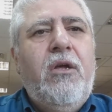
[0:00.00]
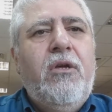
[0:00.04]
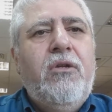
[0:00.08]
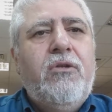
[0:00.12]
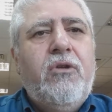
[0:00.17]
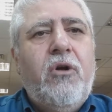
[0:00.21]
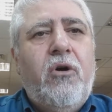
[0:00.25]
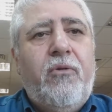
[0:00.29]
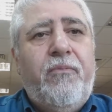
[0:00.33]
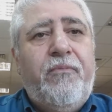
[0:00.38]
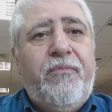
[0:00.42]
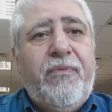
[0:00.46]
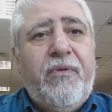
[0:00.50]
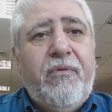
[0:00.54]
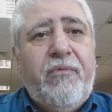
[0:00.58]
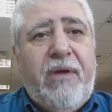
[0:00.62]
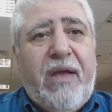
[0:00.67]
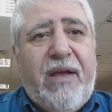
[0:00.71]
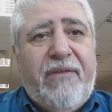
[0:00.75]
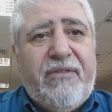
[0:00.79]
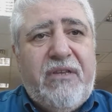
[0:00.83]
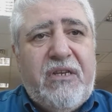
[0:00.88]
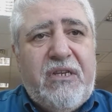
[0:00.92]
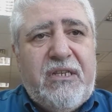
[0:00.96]
So we
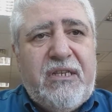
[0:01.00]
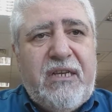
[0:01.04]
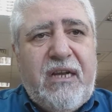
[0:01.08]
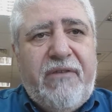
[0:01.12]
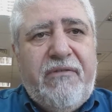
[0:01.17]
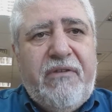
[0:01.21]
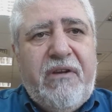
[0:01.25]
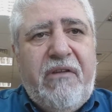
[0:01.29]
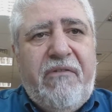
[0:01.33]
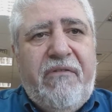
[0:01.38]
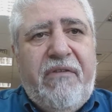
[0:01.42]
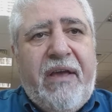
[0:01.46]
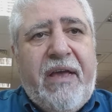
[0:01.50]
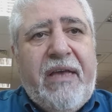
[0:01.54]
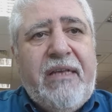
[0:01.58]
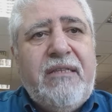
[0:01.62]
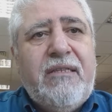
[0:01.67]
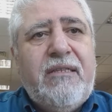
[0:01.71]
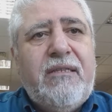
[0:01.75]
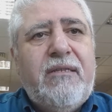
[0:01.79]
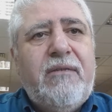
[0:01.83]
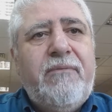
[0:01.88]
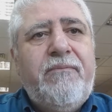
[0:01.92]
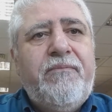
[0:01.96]
have the discovery
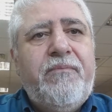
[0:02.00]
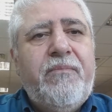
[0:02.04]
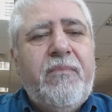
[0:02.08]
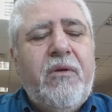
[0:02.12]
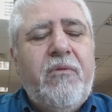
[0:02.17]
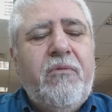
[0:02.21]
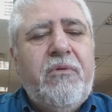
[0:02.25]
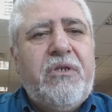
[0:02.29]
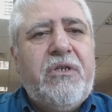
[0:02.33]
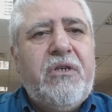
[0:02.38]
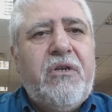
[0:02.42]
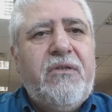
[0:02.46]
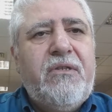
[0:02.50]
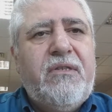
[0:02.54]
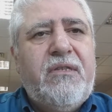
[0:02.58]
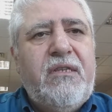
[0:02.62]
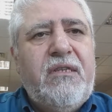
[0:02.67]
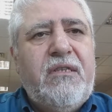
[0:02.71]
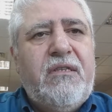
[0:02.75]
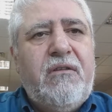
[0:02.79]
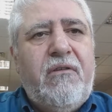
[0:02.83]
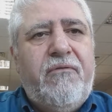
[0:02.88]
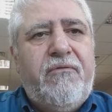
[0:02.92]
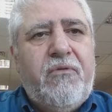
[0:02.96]
phase, which
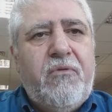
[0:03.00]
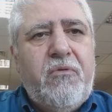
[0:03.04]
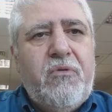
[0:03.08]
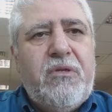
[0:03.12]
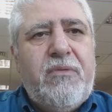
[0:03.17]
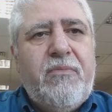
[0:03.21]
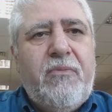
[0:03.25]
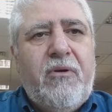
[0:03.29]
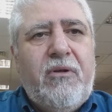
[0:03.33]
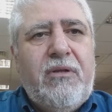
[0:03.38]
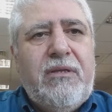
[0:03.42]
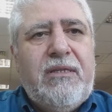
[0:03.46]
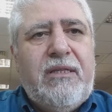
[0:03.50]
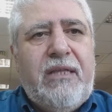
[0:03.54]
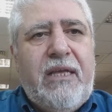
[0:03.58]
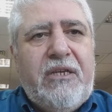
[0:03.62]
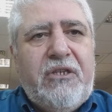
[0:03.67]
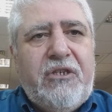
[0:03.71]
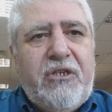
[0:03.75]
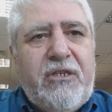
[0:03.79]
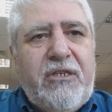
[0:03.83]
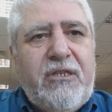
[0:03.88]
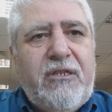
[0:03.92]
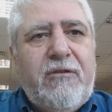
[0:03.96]
consists of two small
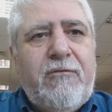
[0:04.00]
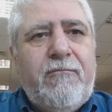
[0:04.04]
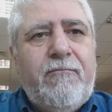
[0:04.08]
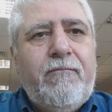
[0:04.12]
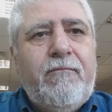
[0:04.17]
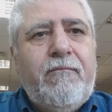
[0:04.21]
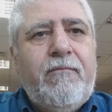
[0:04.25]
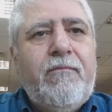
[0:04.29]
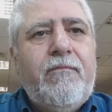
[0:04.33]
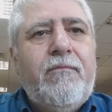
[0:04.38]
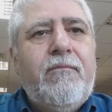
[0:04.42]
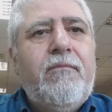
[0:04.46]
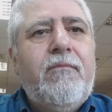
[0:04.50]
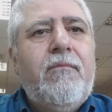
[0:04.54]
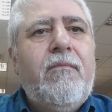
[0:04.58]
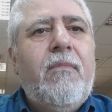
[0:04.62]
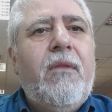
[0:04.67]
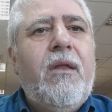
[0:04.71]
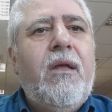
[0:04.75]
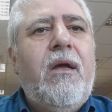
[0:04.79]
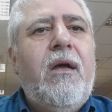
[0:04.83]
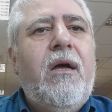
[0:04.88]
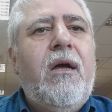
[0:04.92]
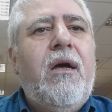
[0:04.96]
stages.
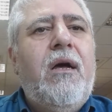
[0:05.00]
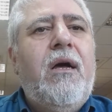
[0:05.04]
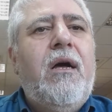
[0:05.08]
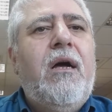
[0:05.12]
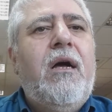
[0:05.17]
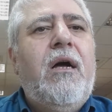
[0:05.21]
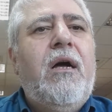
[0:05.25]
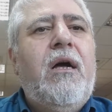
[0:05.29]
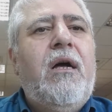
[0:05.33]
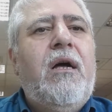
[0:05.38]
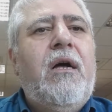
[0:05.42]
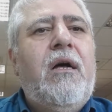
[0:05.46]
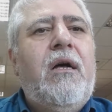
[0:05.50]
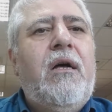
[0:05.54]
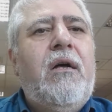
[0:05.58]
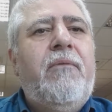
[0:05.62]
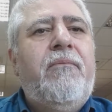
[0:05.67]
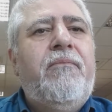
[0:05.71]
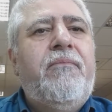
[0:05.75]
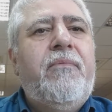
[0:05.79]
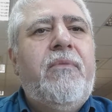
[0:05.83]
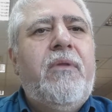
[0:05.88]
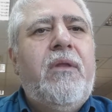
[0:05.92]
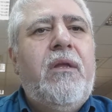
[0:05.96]

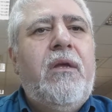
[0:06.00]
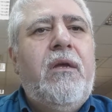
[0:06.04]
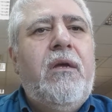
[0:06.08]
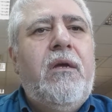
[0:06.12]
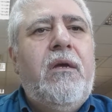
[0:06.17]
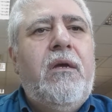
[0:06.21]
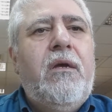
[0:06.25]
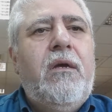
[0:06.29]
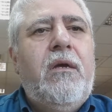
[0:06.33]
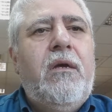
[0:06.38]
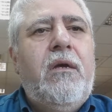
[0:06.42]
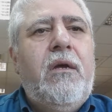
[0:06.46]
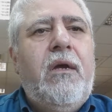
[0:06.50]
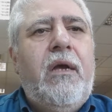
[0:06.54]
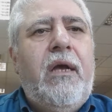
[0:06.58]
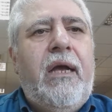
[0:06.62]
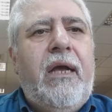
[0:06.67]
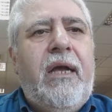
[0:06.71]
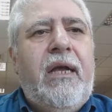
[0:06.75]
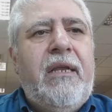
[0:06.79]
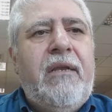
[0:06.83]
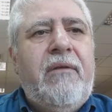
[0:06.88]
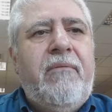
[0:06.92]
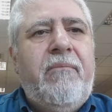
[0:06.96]
And
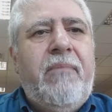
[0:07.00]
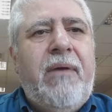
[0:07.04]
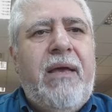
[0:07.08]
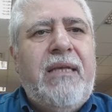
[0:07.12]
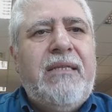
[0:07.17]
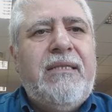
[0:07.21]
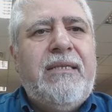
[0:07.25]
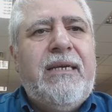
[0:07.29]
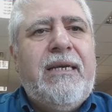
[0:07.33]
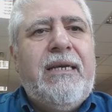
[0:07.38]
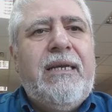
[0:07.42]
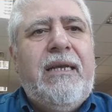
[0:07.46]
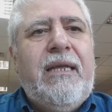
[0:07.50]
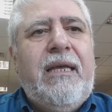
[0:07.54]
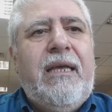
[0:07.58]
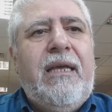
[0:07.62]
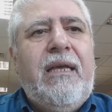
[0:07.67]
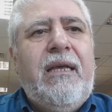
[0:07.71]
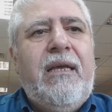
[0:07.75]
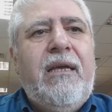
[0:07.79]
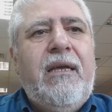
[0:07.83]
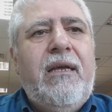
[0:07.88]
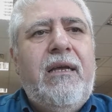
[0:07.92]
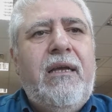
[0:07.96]

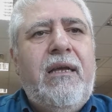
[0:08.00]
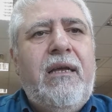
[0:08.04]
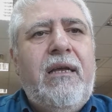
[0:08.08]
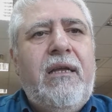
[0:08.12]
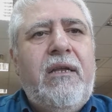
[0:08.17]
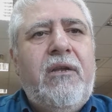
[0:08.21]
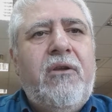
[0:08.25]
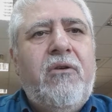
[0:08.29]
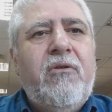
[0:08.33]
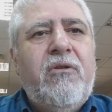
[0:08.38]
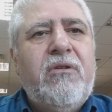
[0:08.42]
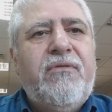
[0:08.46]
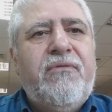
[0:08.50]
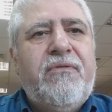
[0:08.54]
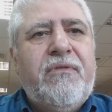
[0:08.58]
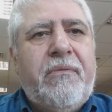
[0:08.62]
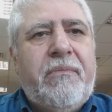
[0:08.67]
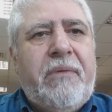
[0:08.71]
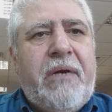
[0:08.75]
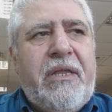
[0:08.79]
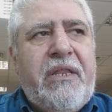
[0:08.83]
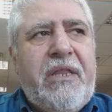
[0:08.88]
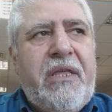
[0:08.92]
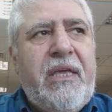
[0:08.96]
basically, it goes
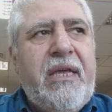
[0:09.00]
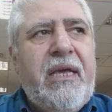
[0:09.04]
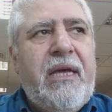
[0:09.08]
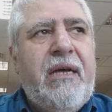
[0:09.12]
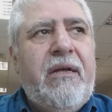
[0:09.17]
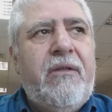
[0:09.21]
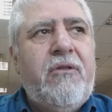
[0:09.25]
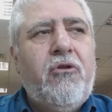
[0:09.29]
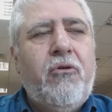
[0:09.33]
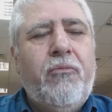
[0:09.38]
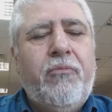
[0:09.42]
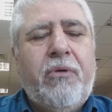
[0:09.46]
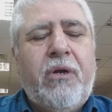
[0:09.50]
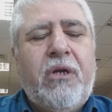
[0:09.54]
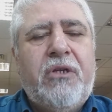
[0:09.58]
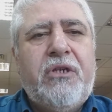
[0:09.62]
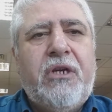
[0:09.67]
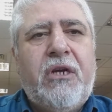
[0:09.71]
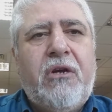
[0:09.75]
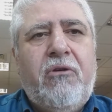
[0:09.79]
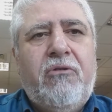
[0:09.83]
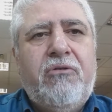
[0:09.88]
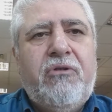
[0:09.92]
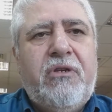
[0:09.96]
from idea to
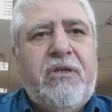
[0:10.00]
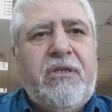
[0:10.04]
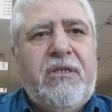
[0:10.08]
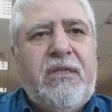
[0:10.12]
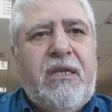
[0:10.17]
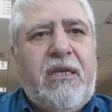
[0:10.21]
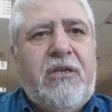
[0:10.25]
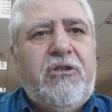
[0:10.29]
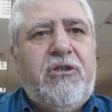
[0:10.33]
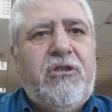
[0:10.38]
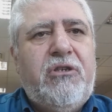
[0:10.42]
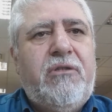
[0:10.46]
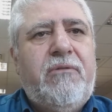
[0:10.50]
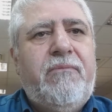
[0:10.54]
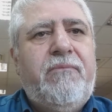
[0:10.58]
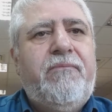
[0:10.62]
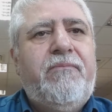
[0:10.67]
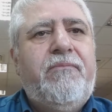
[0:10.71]
project authorization.